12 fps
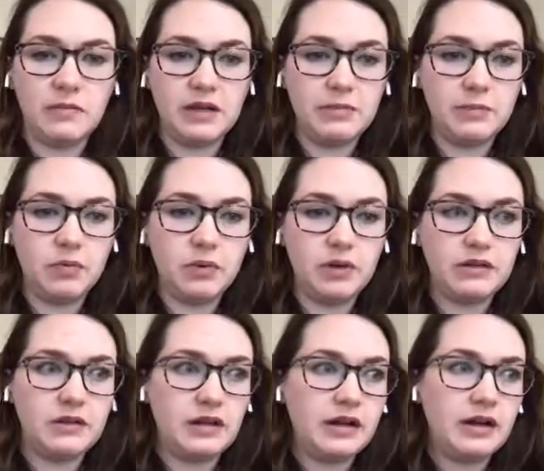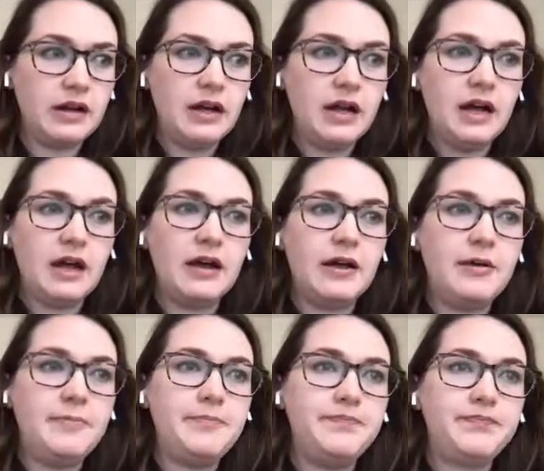lost my pointer there,
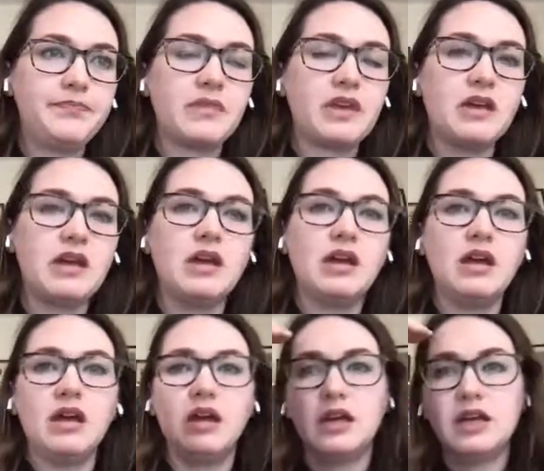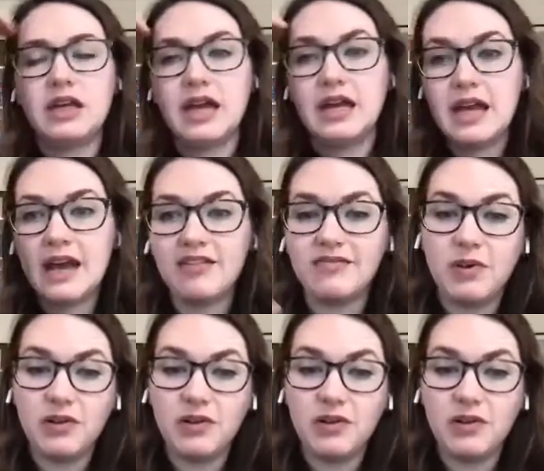can